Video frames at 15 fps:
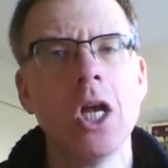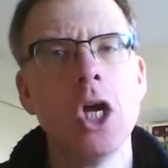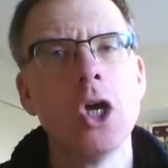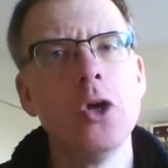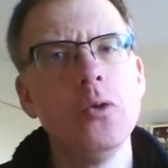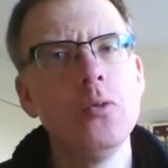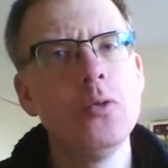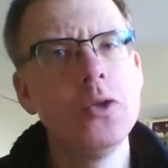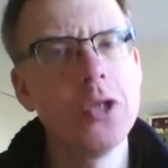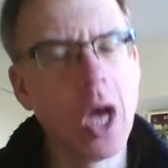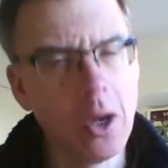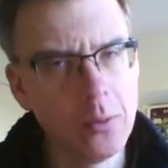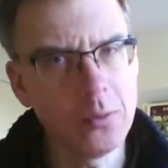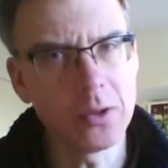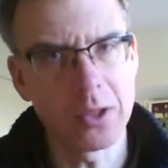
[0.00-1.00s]
who
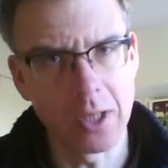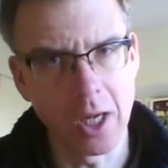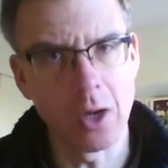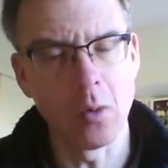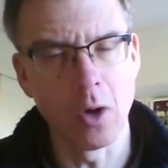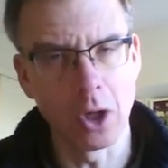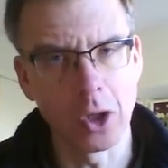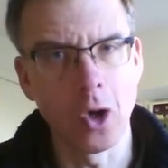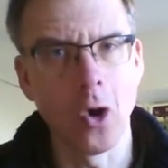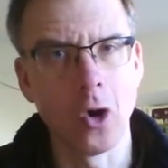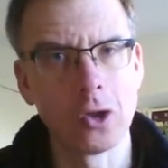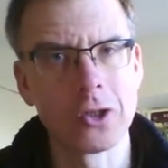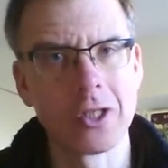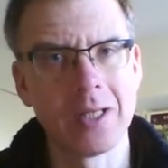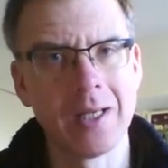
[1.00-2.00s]
don't know a
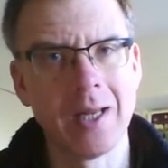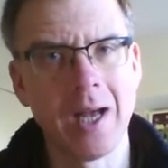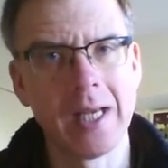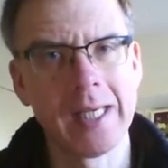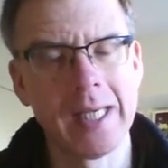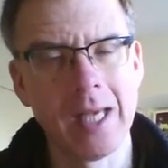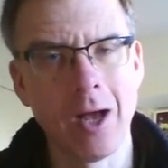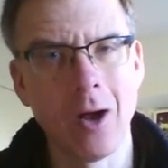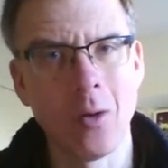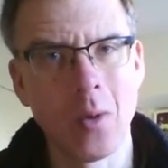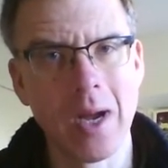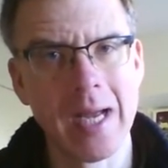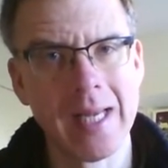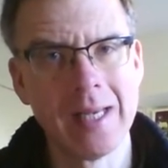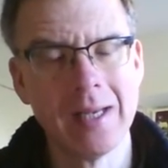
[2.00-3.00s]
God like
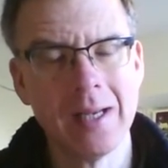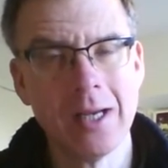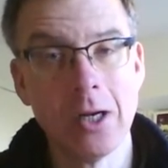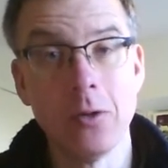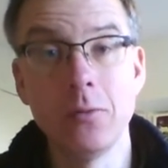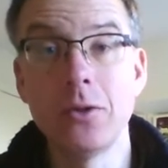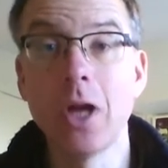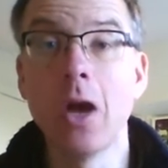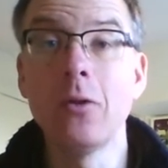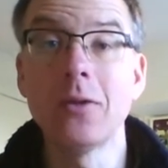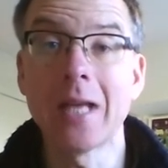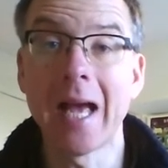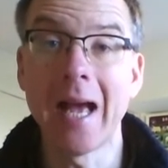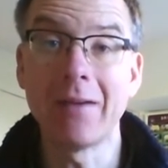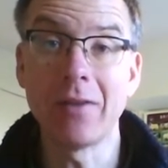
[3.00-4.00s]
Yahweh, who don't
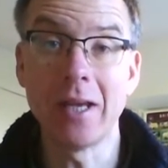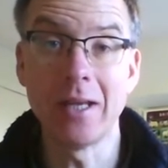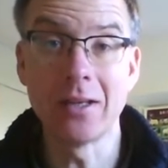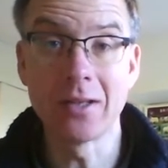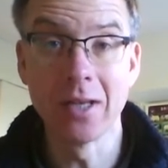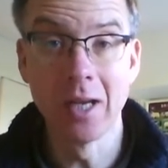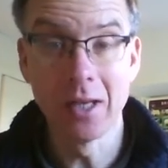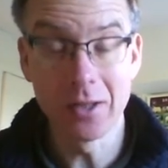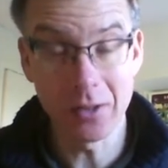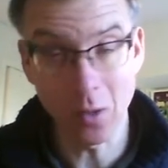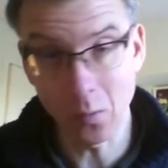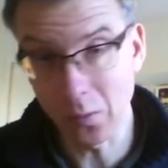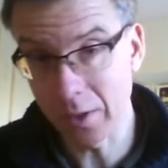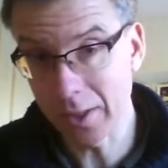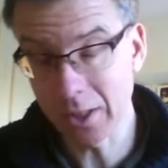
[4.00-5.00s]
have his
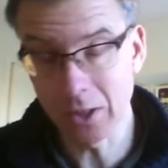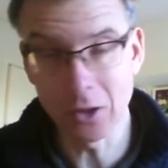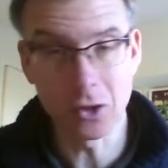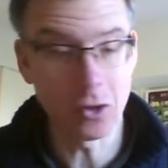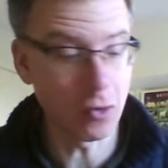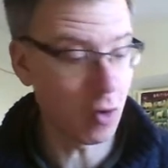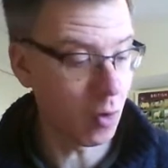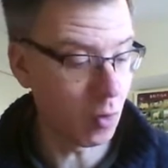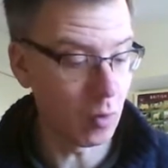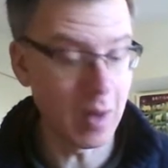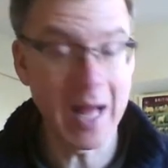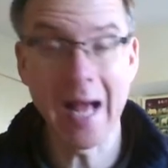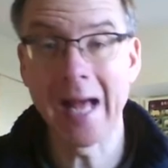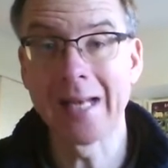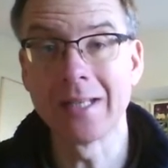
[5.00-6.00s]
sovereign control
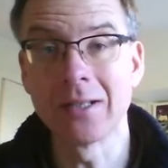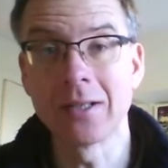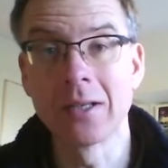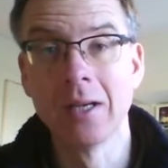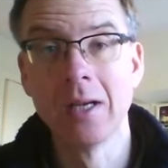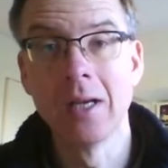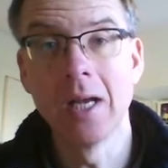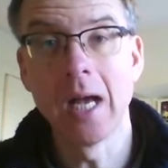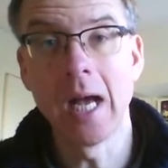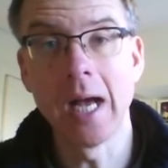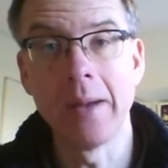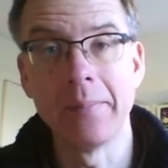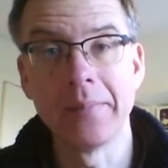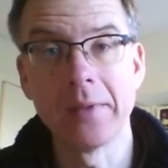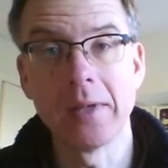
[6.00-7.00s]
and
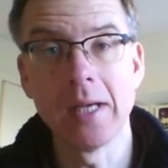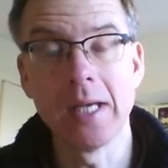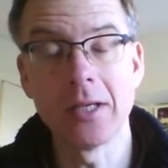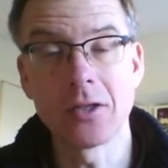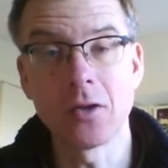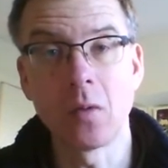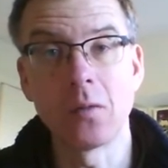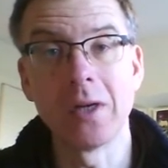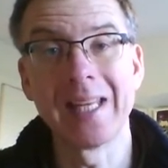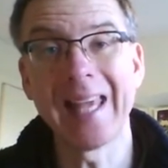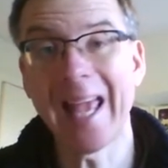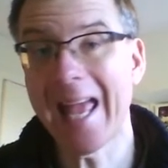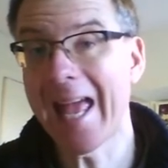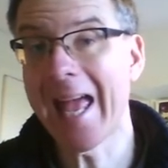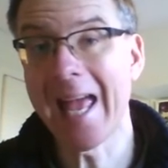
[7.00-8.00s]
his sovereign
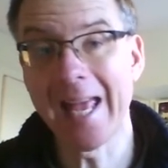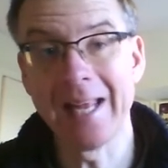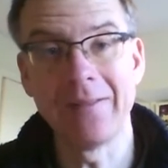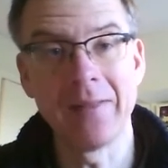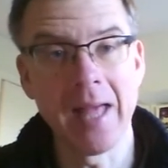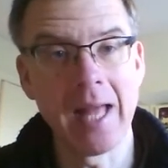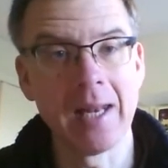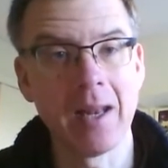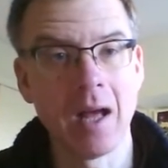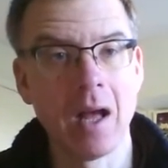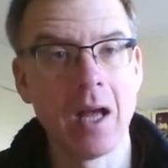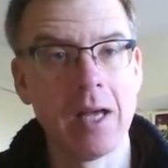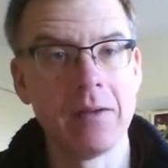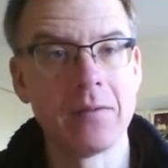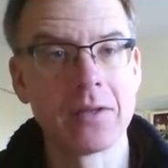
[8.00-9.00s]
care in their
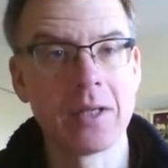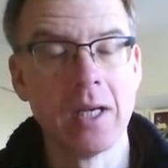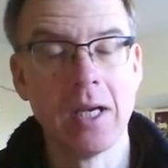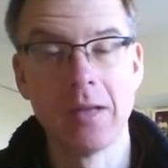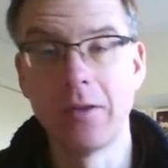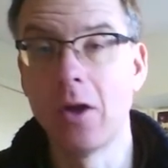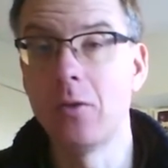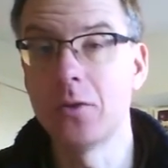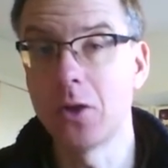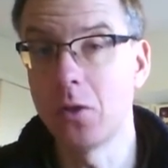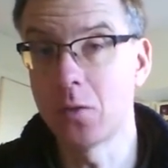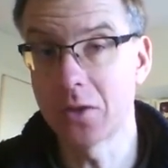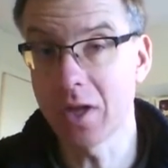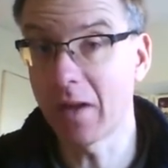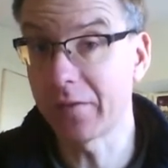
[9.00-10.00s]
lives, those who
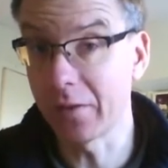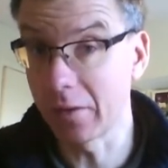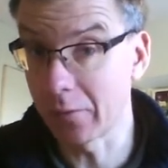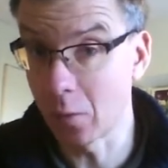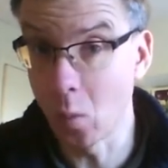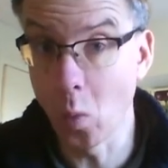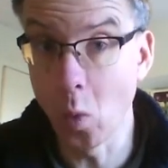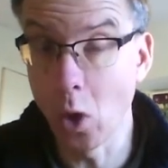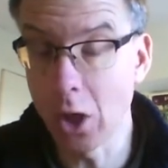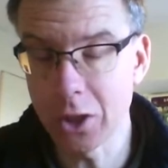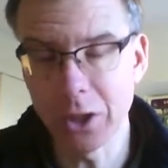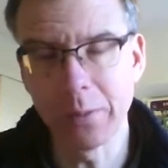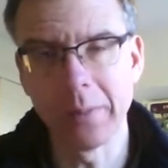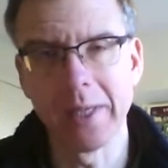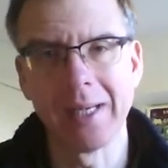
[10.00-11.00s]
suffer from
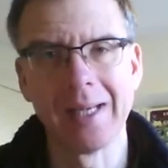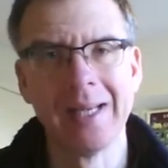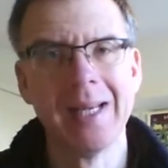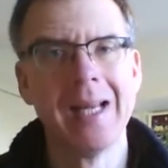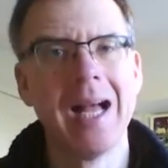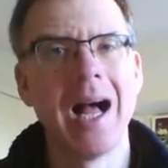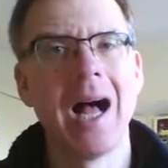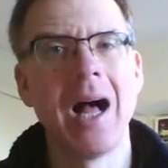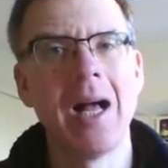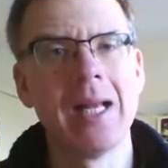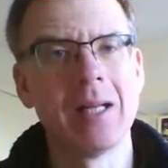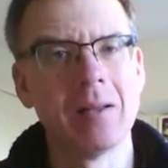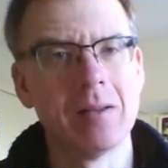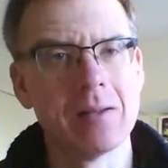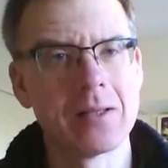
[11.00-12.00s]
worshipping
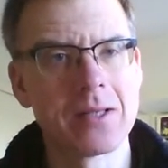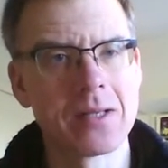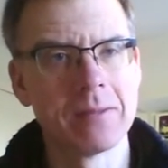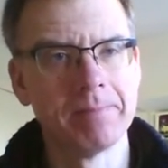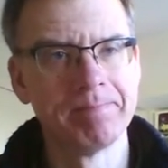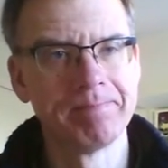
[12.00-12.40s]
idols.